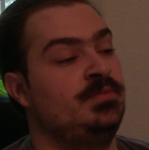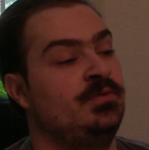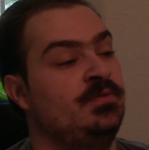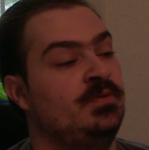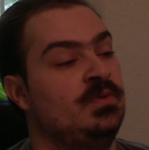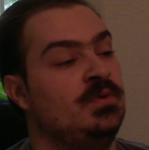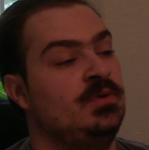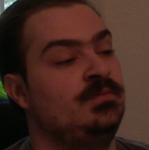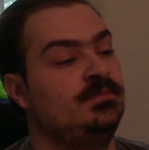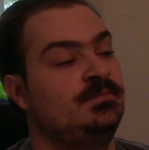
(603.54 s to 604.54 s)

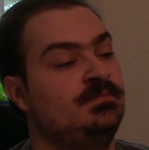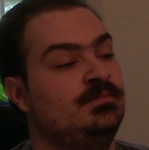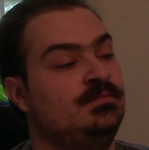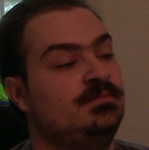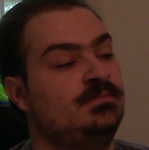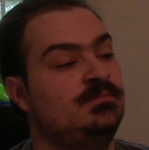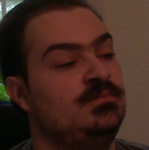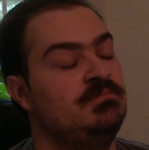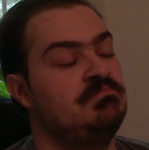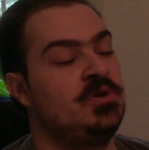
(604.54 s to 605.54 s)
before.
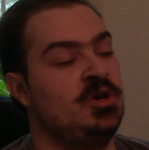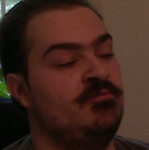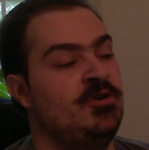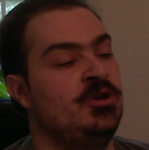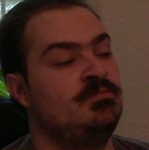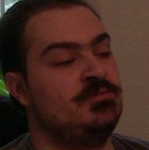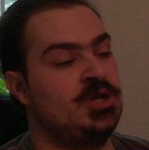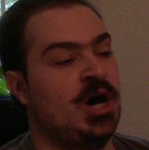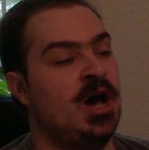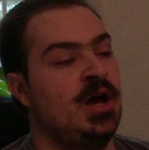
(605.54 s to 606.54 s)
Give him
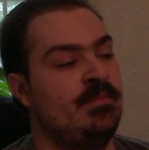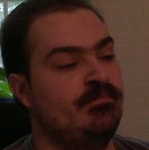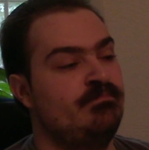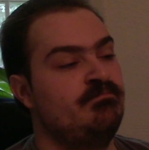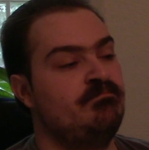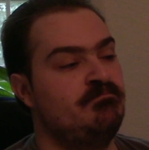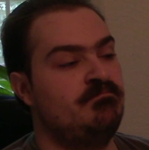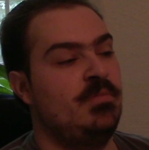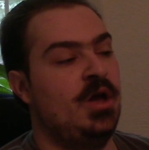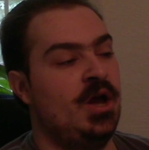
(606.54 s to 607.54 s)
time,
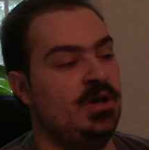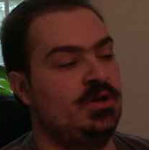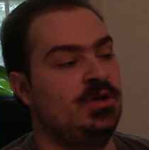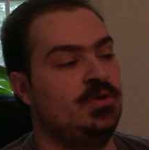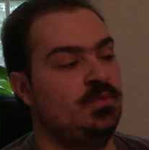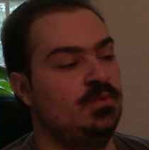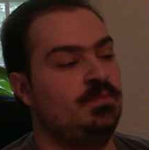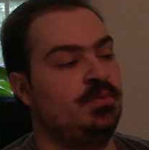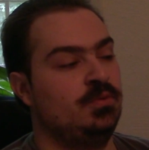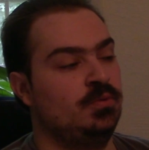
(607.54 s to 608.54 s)
and he will
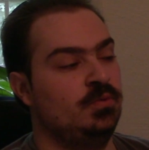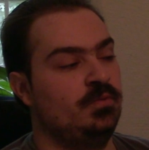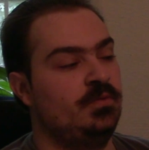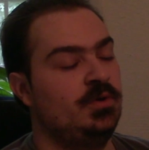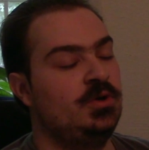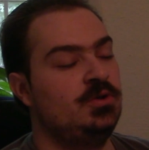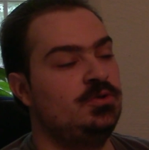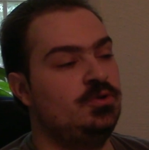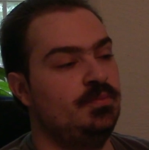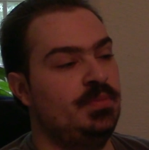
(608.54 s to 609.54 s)
prove
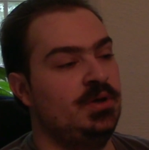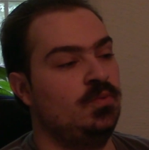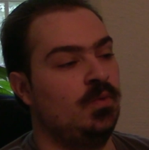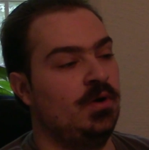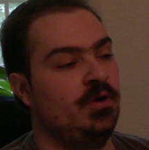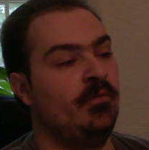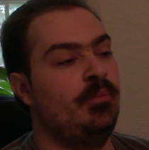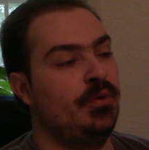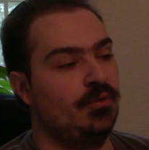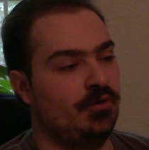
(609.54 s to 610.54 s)
to be one
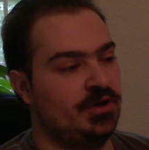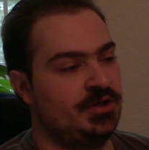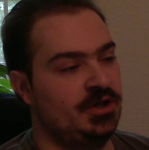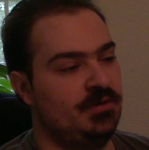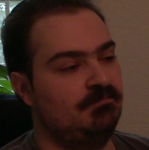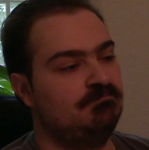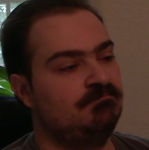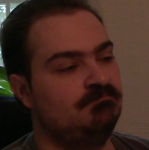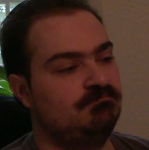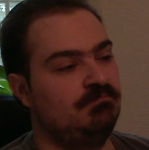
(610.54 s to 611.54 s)
of purity
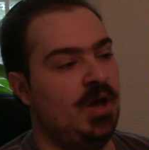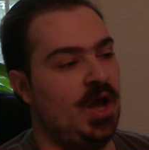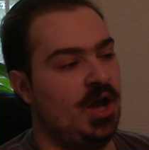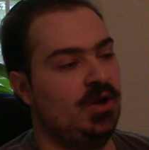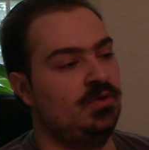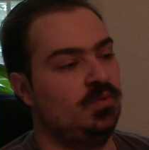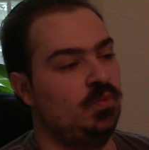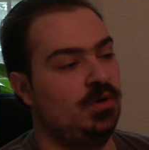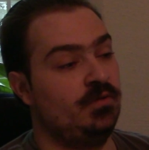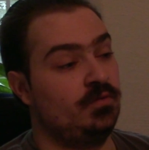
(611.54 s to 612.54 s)
and
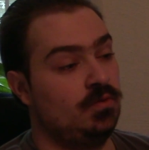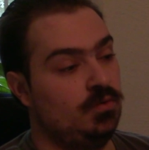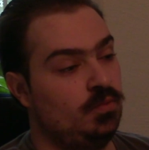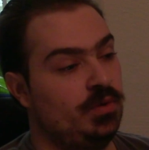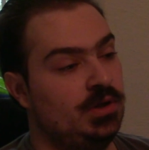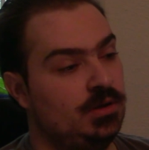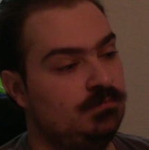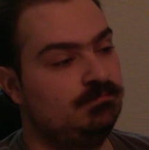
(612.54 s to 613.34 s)
one of goodwill.